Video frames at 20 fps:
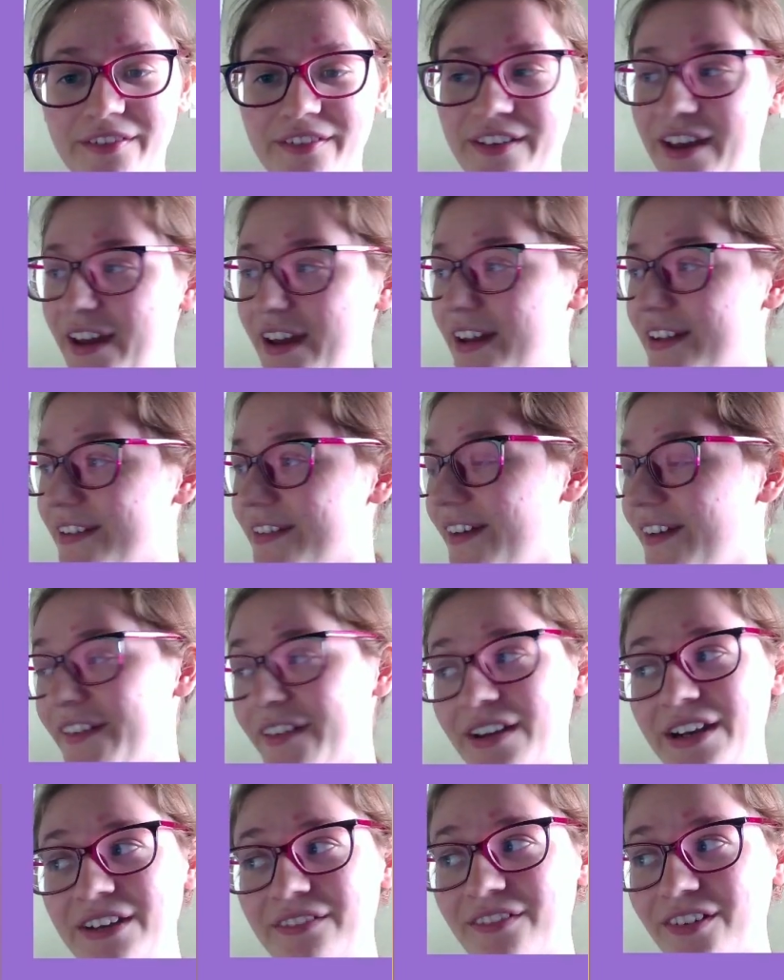it does
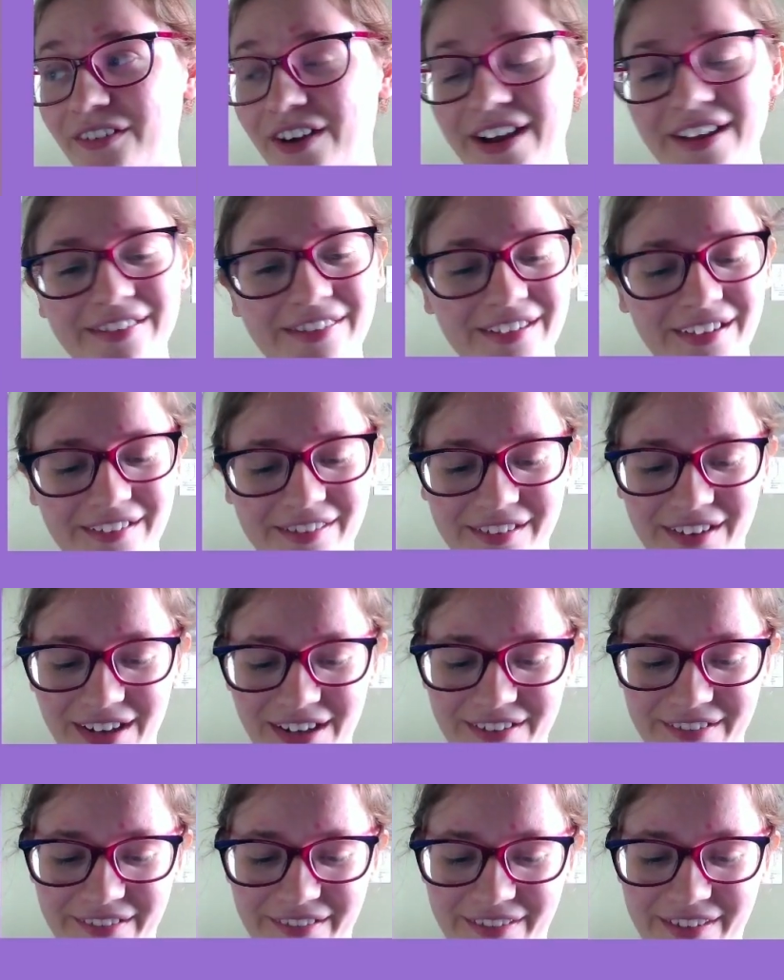only require 6
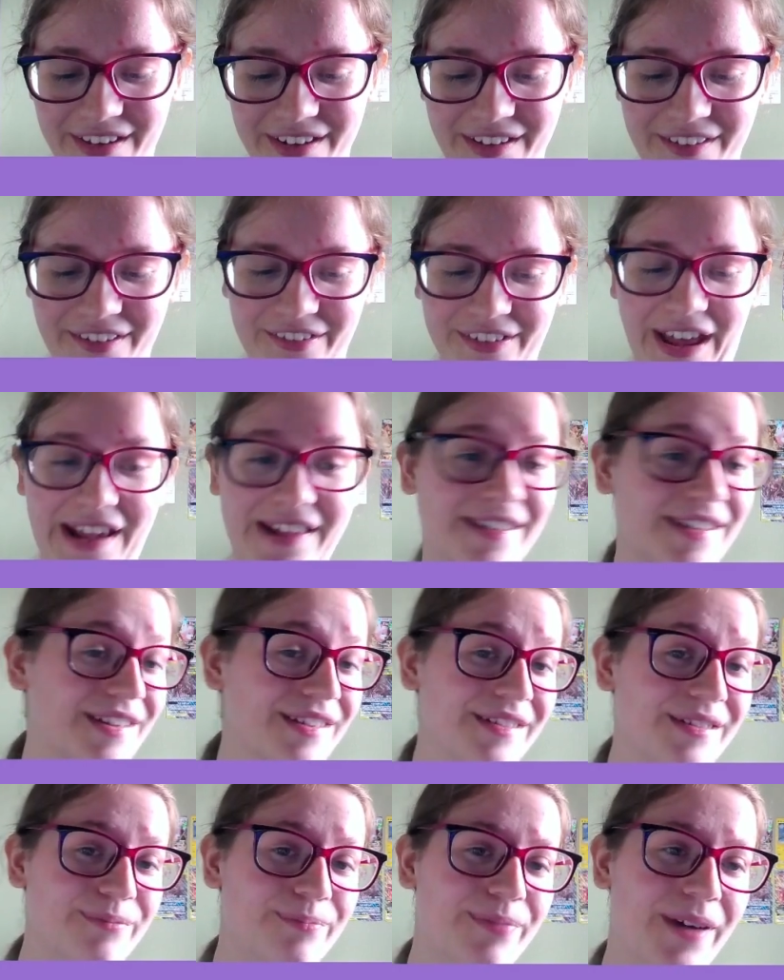colours and is on
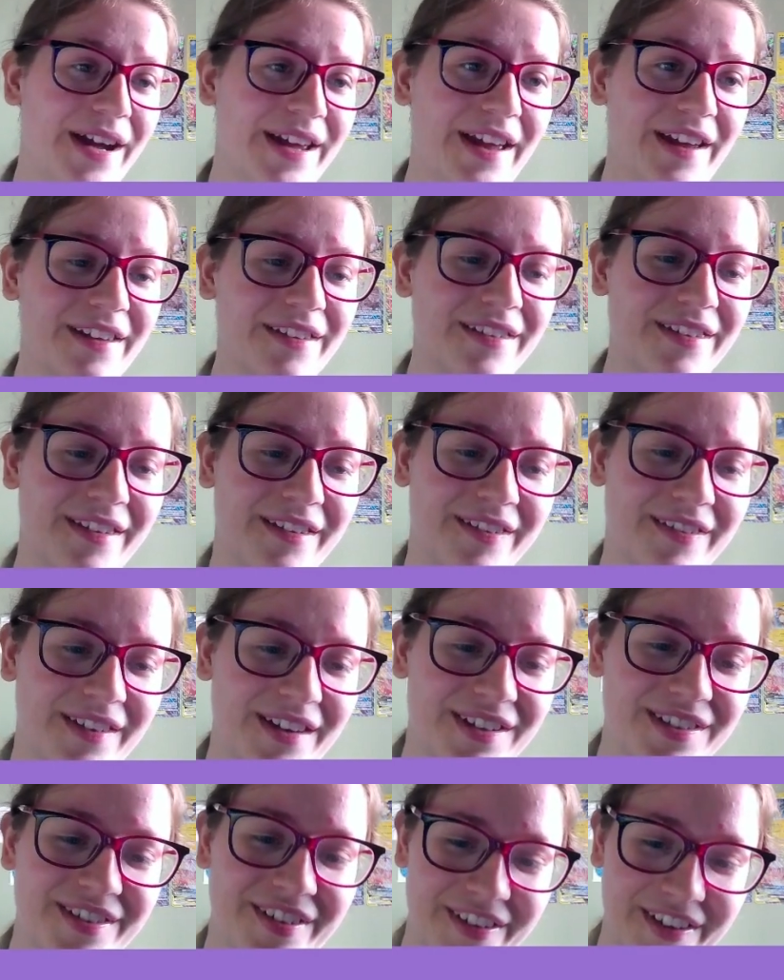80 by 80
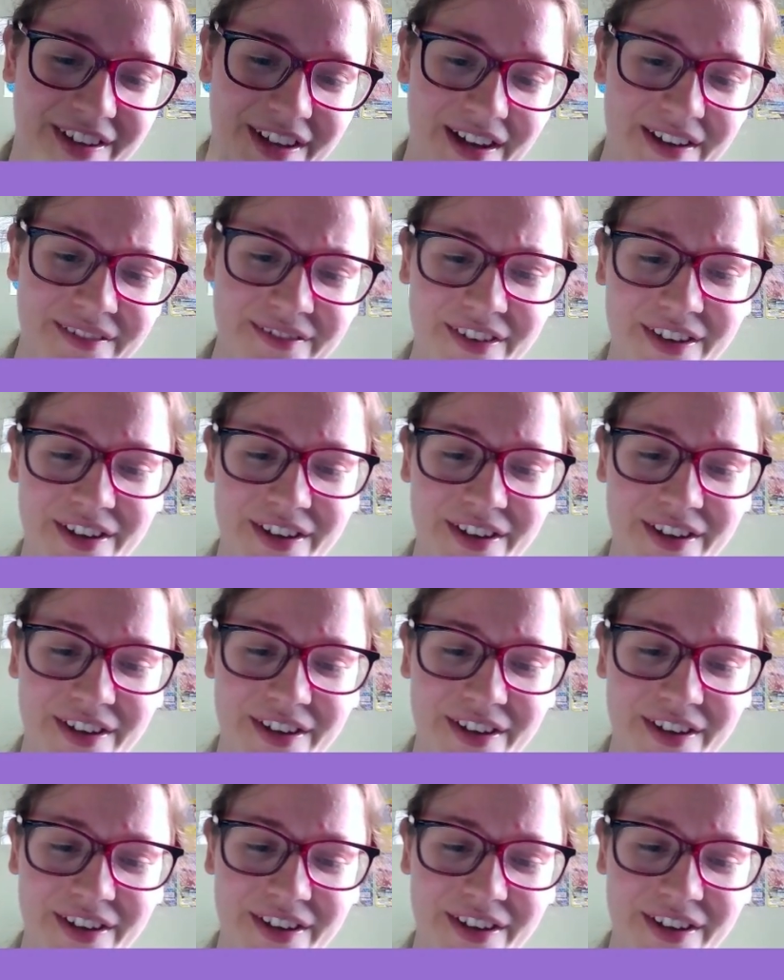stitches again,